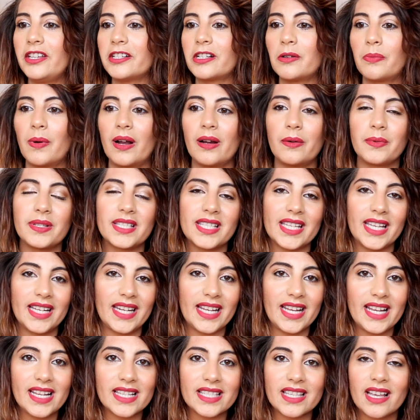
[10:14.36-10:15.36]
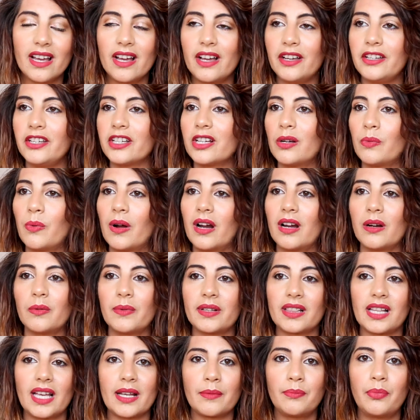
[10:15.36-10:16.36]
you could wear it with skinnies, you could wear it
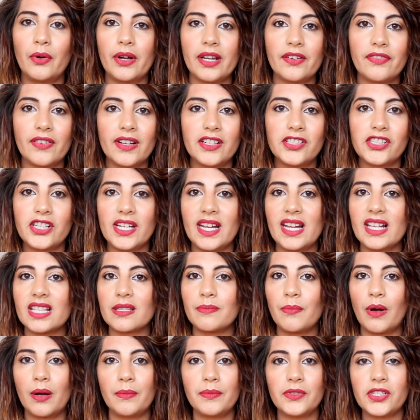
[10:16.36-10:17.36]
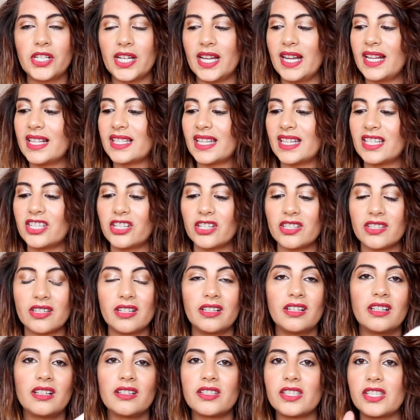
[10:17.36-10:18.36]
with like boyfriend jeans, mom jeans. It's just
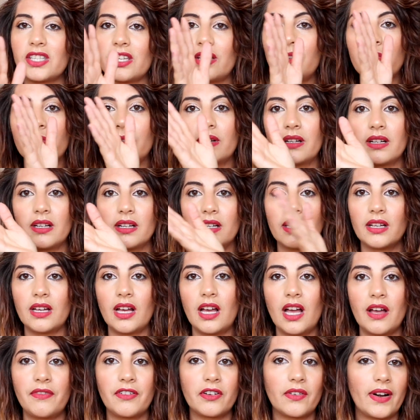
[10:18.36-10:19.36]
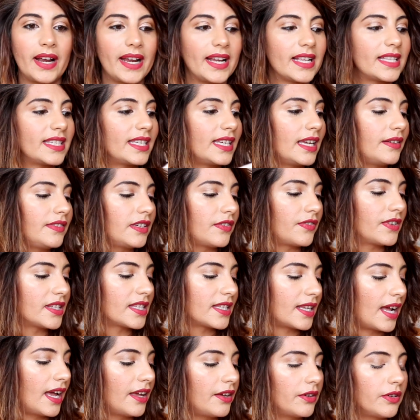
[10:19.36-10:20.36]
gonna suit a variety of
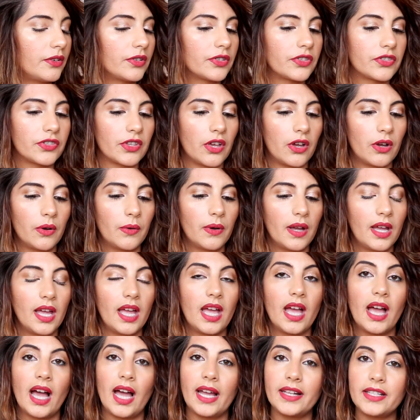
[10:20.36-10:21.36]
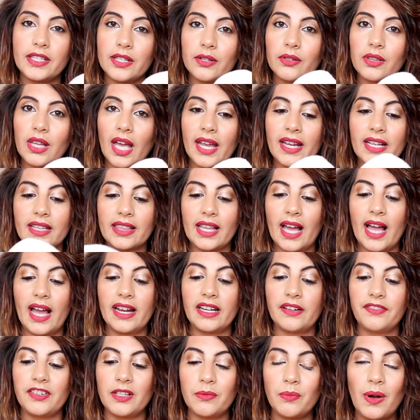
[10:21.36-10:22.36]
different styles, so I do like
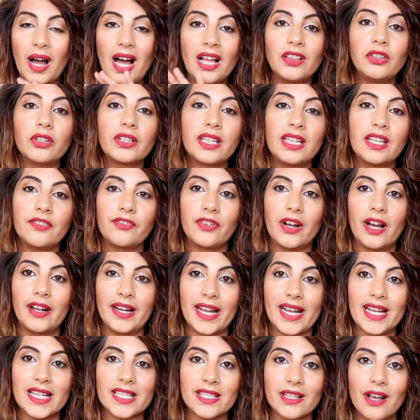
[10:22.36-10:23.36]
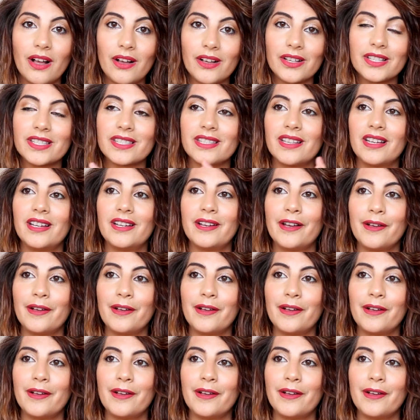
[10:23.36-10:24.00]
that. And if you are looking for an ASOS,